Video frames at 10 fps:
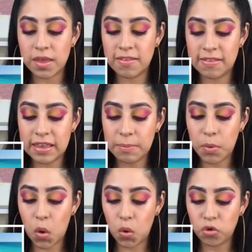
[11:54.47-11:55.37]
steep
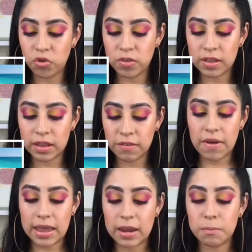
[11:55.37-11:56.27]
ocean cliffs,
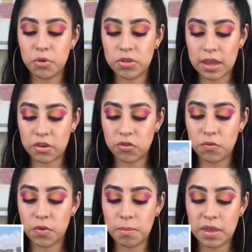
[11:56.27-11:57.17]
providing protection
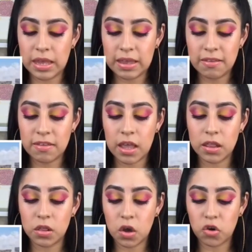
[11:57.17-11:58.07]
from the east,
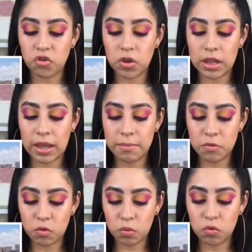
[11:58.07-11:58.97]
and large
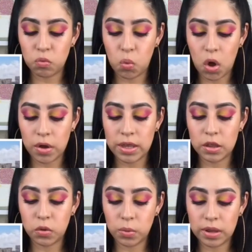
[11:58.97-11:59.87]
limestone wall,
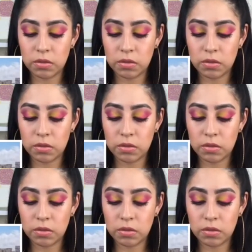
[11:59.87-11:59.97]
including